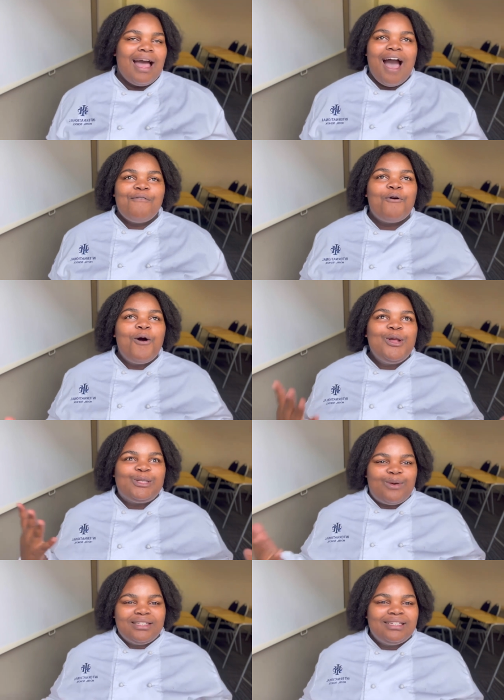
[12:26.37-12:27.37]
I've
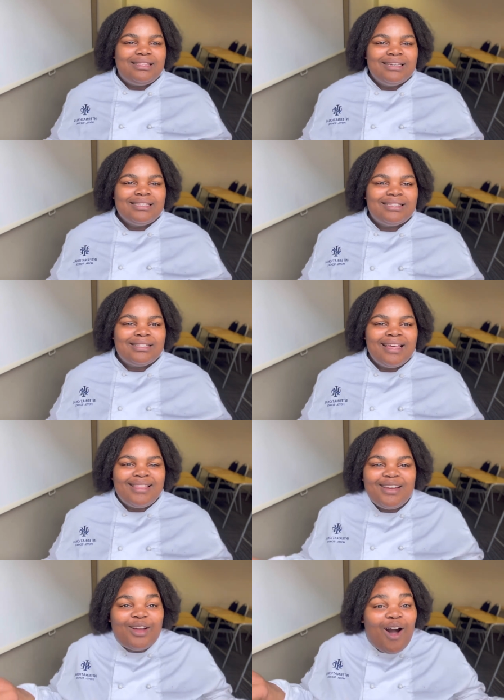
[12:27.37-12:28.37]
always wanted this. And
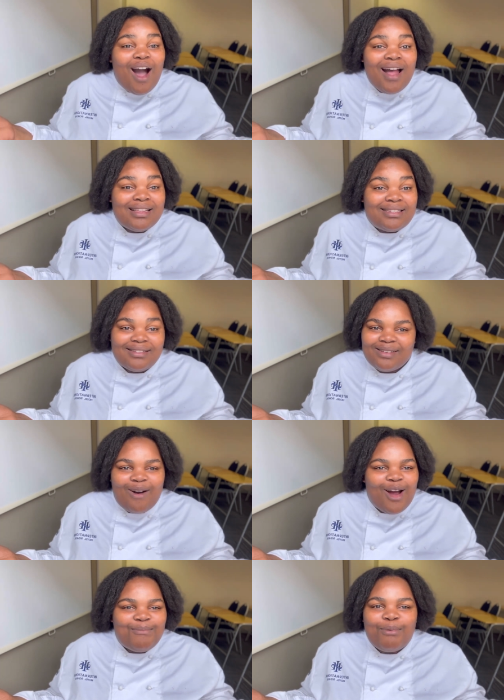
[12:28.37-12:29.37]
then God,
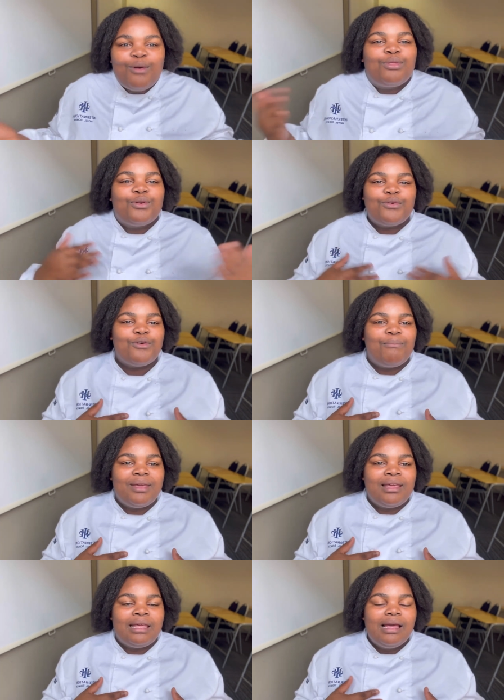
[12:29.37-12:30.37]
God pulled through for
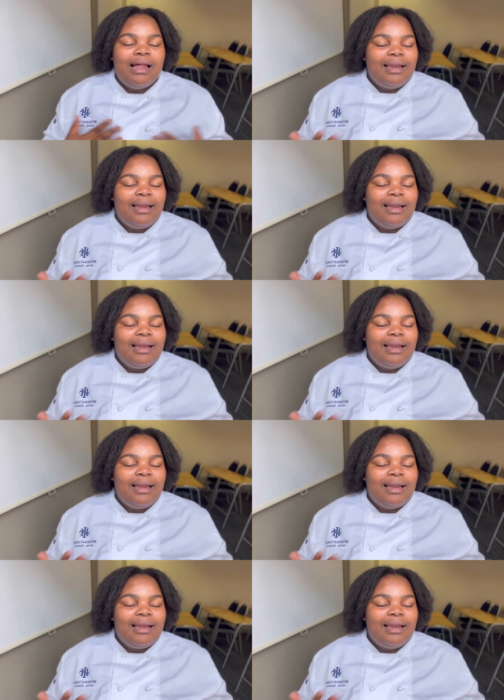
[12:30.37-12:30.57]
me.